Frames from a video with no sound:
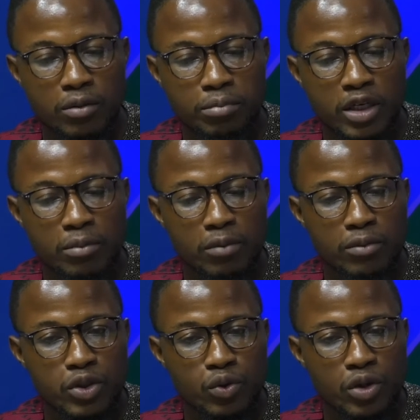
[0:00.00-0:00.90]
party
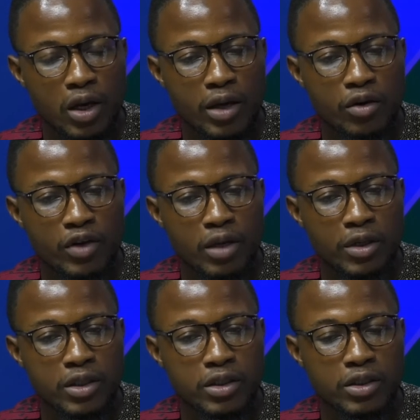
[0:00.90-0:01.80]
members toe the line of
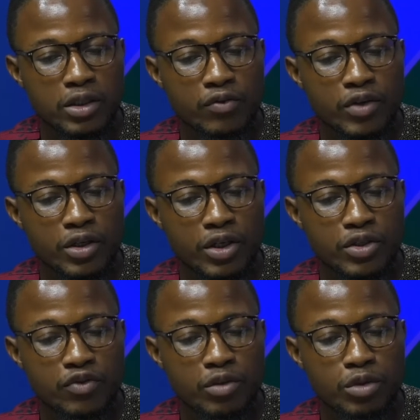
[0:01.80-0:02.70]
their parties instead of the
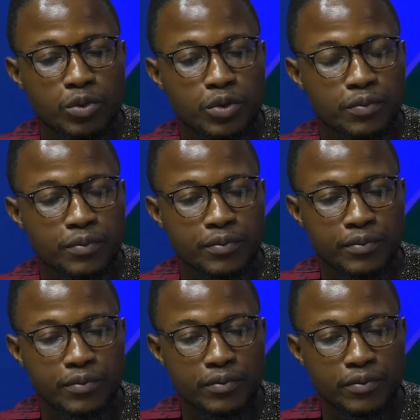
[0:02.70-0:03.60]
interest of the people
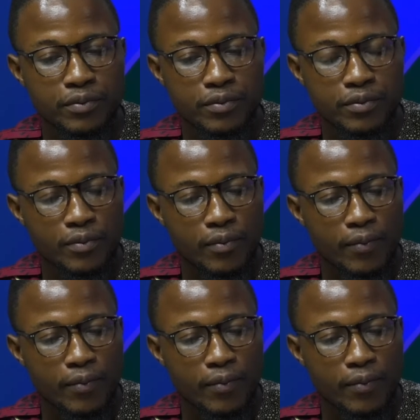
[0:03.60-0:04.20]
Exactly, it's